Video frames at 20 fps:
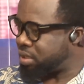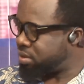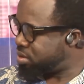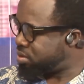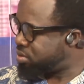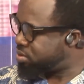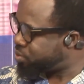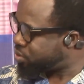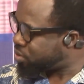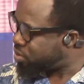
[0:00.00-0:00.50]

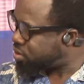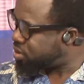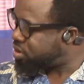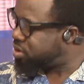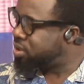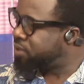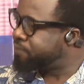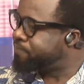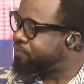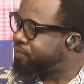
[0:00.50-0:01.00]

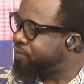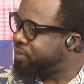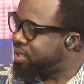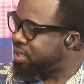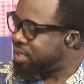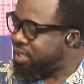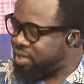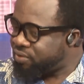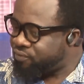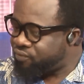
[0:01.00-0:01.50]
because
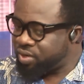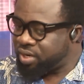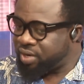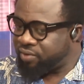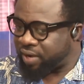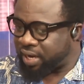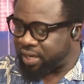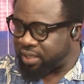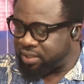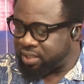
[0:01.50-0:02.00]
even if
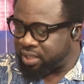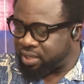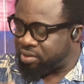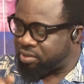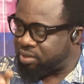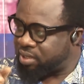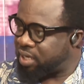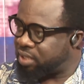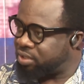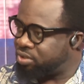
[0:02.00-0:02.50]
I take
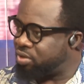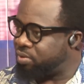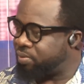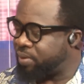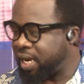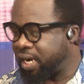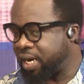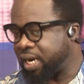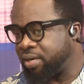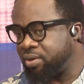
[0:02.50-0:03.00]
on that job,
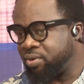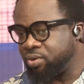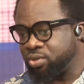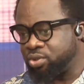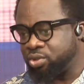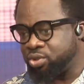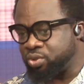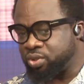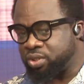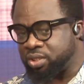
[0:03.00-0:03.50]
I cannot
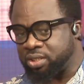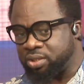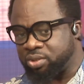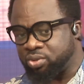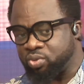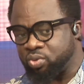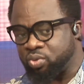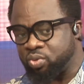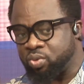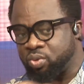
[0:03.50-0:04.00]
use it
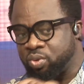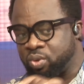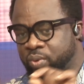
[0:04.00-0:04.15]
to